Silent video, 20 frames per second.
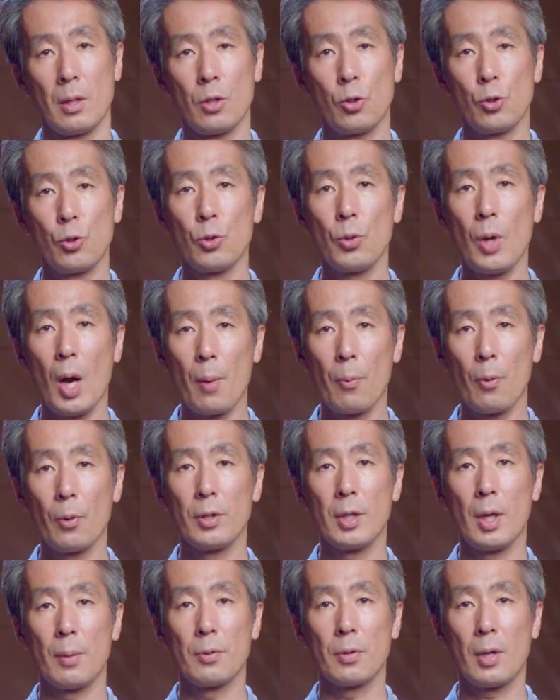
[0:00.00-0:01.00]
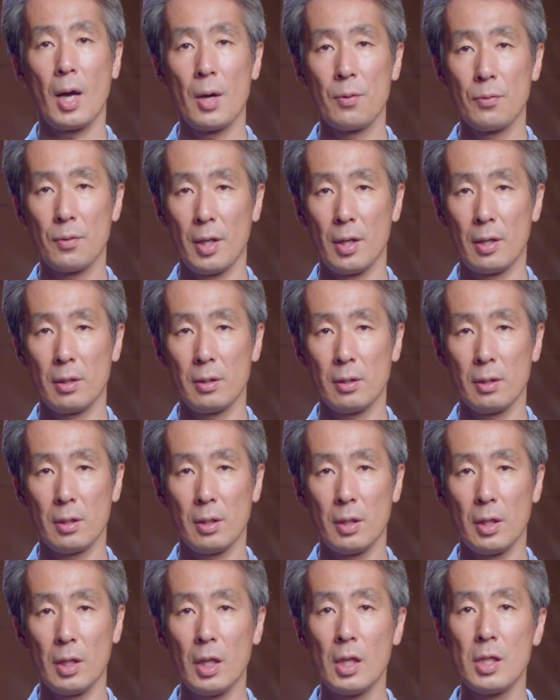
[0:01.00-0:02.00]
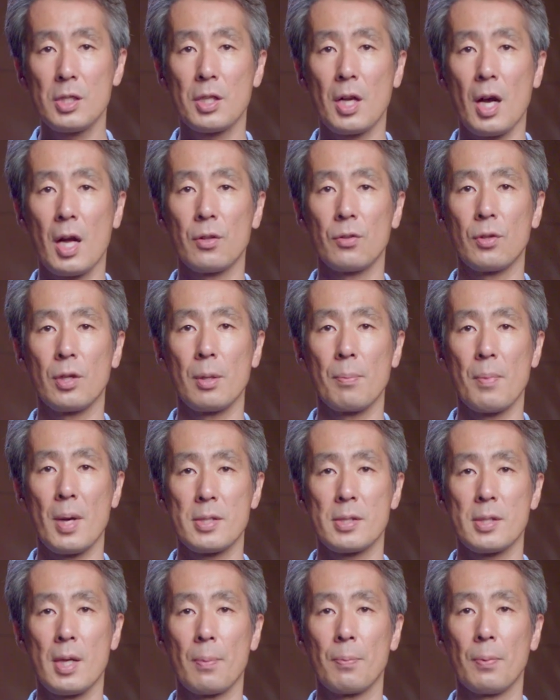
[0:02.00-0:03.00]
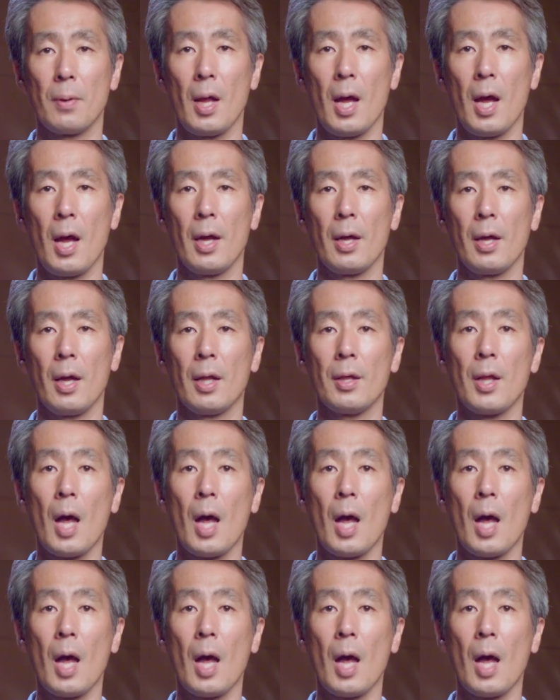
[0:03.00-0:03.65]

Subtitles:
To avoid double counting, each country must apply an